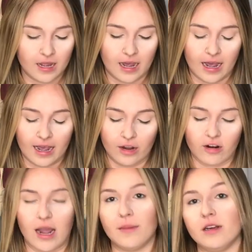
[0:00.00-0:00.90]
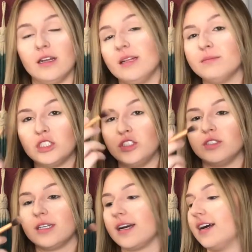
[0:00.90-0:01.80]
I grabbed, I'm just
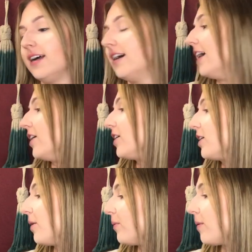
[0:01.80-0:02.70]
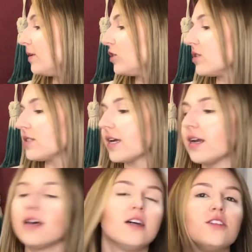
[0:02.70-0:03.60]
using, I know, I probably should have said.
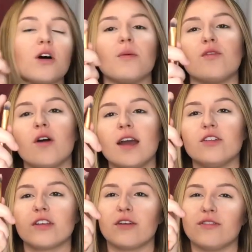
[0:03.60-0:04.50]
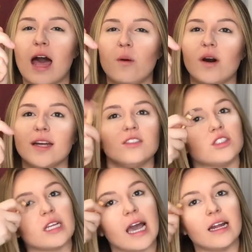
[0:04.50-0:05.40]
So before I use like a flat one
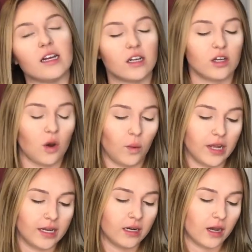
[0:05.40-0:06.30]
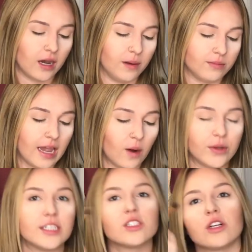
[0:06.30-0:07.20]
just to kind of go in. Now
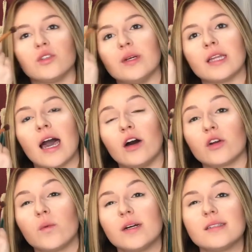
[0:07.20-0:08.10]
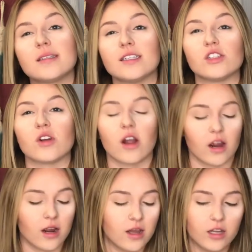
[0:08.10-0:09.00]
when I start doing the outer ones, I
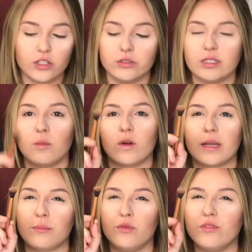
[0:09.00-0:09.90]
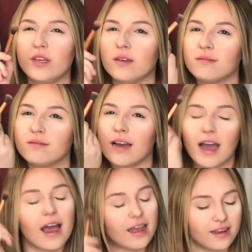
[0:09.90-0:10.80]
start using more like poofy
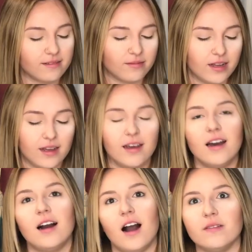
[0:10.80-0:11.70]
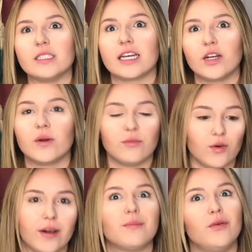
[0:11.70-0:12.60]
eye. Obviously I know what I'm
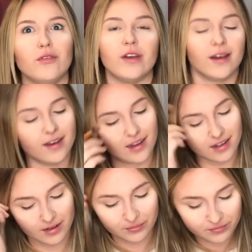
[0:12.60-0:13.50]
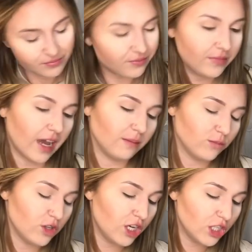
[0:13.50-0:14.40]
doing. Poofy. Yeah.
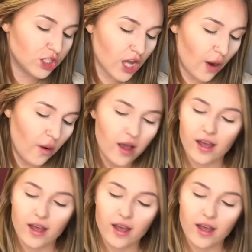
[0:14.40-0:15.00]
So,